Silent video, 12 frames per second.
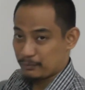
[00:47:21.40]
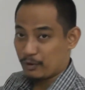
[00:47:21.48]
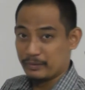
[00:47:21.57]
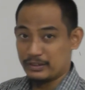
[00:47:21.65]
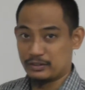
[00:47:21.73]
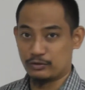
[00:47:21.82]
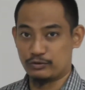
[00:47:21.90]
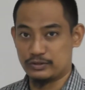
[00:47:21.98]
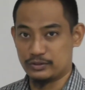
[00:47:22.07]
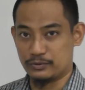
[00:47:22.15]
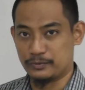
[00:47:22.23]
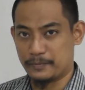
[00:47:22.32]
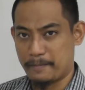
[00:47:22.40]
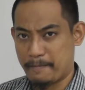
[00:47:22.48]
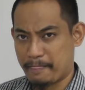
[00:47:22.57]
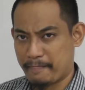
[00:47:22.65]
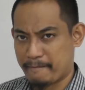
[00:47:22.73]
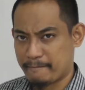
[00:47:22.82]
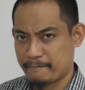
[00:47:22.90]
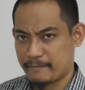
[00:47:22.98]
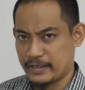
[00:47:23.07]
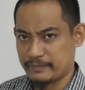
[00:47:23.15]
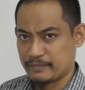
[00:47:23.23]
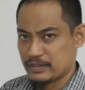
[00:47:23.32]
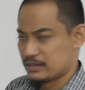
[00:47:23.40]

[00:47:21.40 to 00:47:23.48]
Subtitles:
moment equal to 0, right?